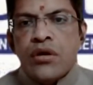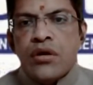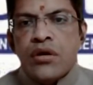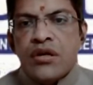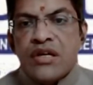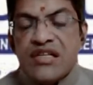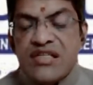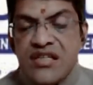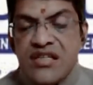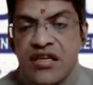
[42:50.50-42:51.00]

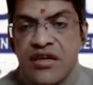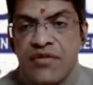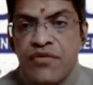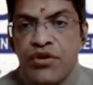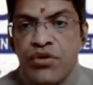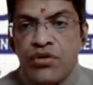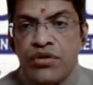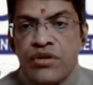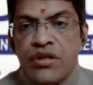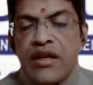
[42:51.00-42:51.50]
receive
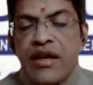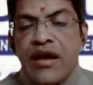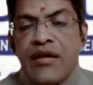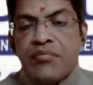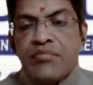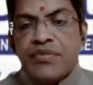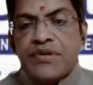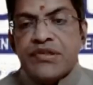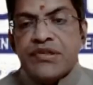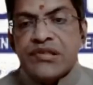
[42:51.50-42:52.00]
you on the
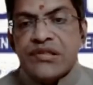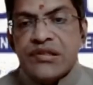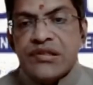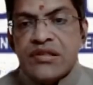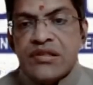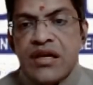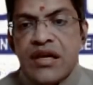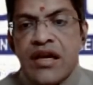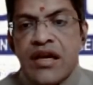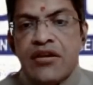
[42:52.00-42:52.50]
campus,
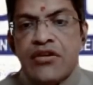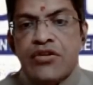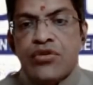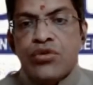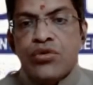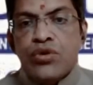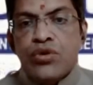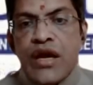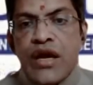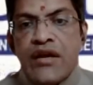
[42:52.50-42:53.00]
and
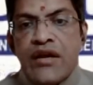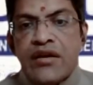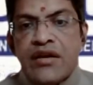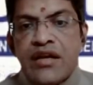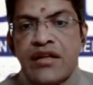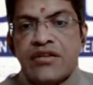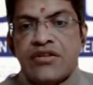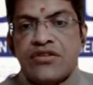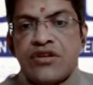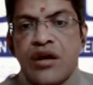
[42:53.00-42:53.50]
you can
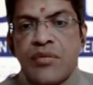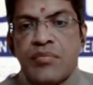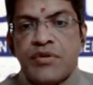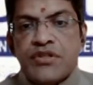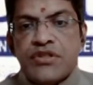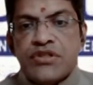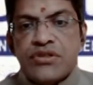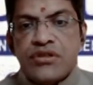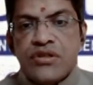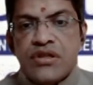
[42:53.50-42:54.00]
take this
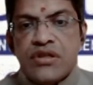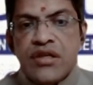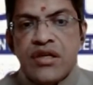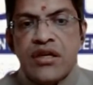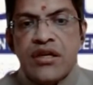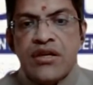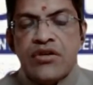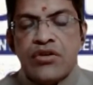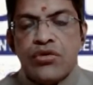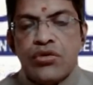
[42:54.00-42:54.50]

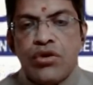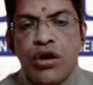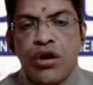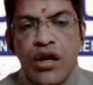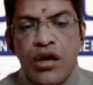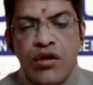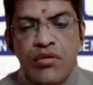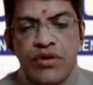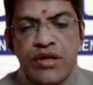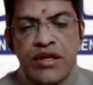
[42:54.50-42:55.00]
opportunity to go
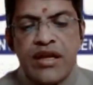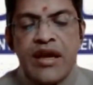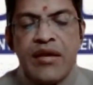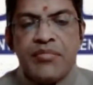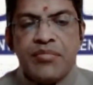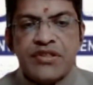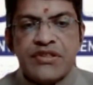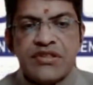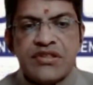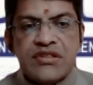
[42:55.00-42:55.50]
around the
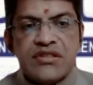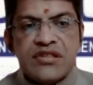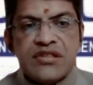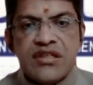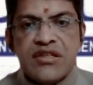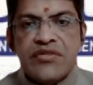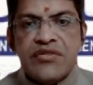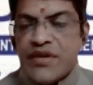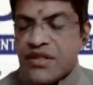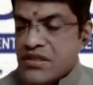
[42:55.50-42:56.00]
campus and see
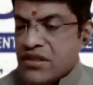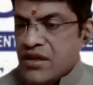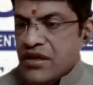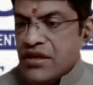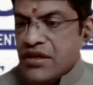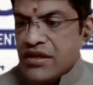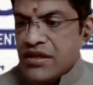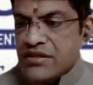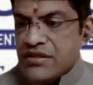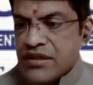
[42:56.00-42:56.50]
the
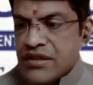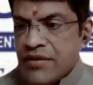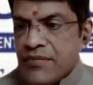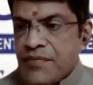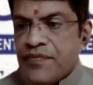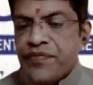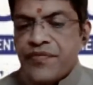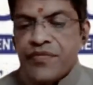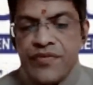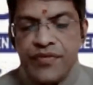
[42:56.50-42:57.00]
facilities.
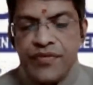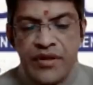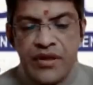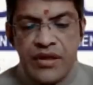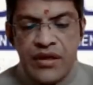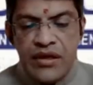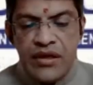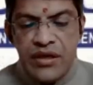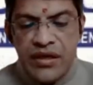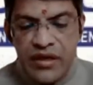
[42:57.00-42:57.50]

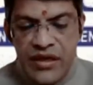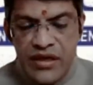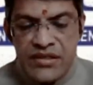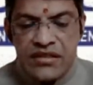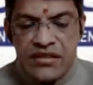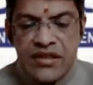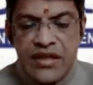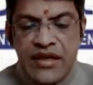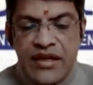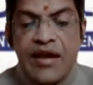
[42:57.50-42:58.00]
Yes,
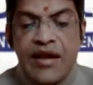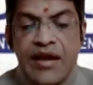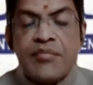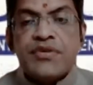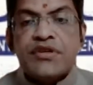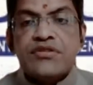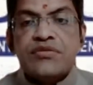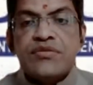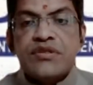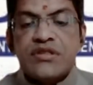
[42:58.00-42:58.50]
a
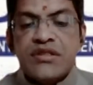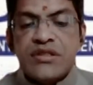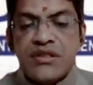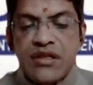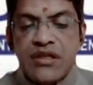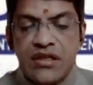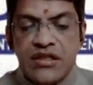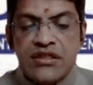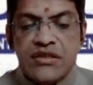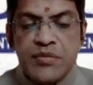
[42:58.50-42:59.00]
campus visit
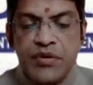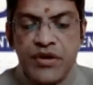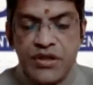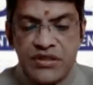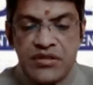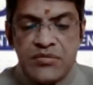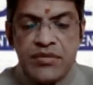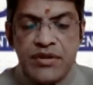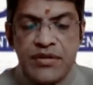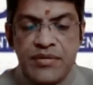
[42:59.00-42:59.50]
is
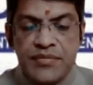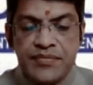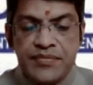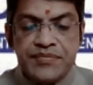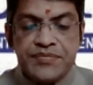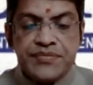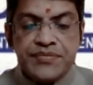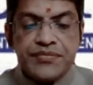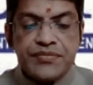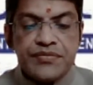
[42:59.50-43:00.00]
possible.
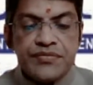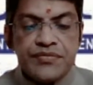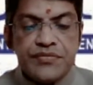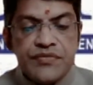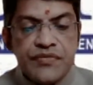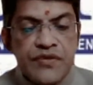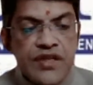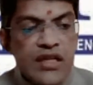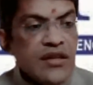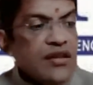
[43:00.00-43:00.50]

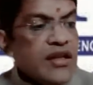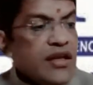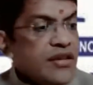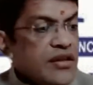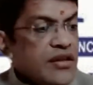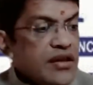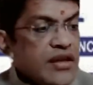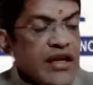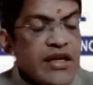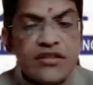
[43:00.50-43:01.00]
Then
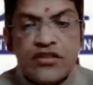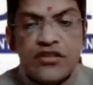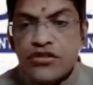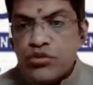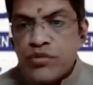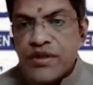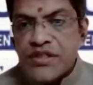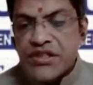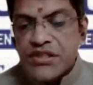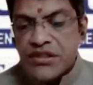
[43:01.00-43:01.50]
the next
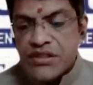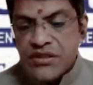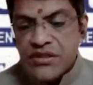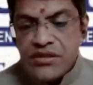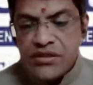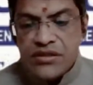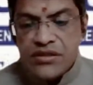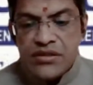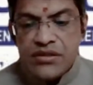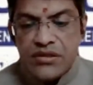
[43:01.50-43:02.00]

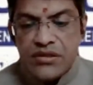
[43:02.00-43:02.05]
question